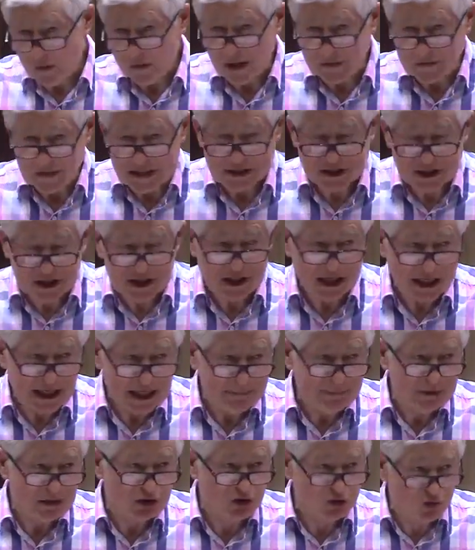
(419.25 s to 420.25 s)
that
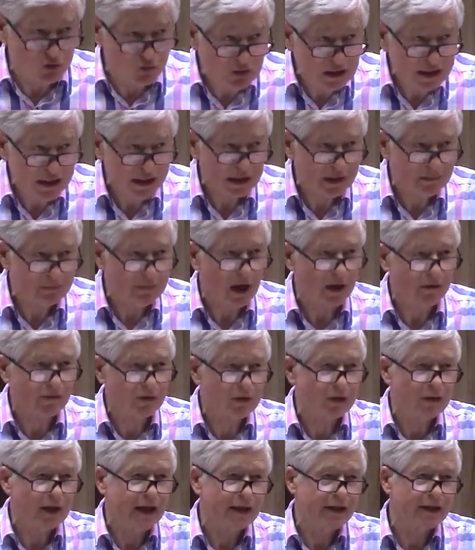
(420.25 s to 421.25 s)
same dream of
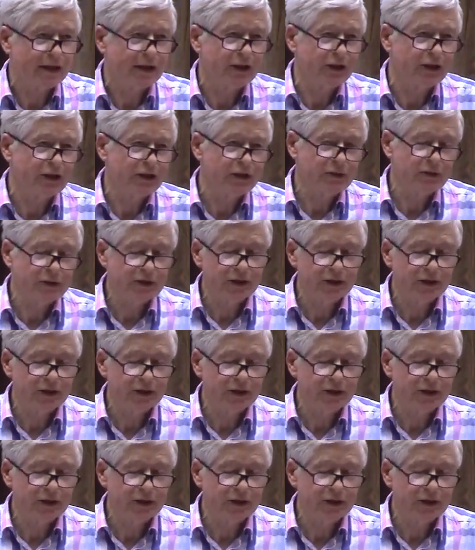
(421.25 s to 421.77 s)
creating a new